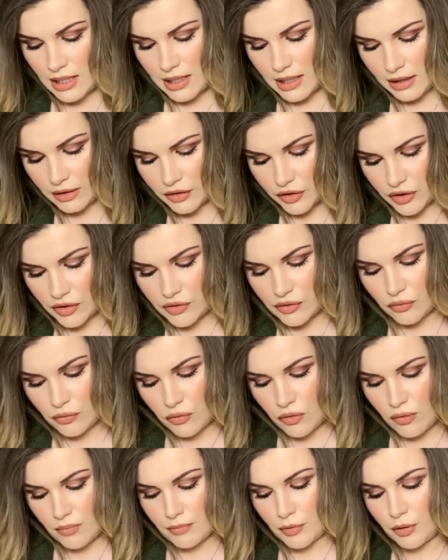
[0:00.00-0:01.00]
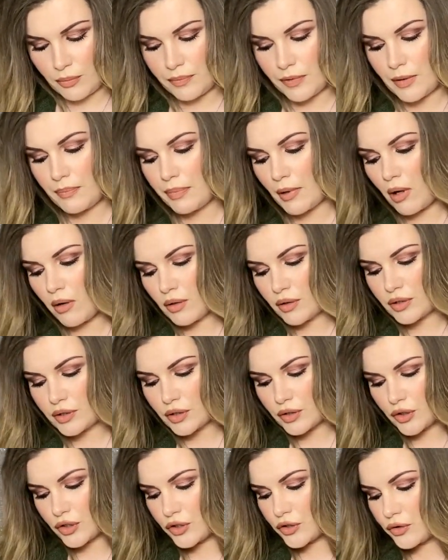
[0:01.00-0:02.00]
I'll just open up the box
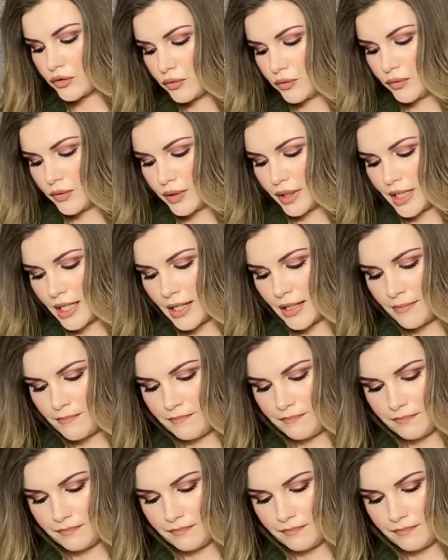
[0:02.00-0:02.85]
and show you.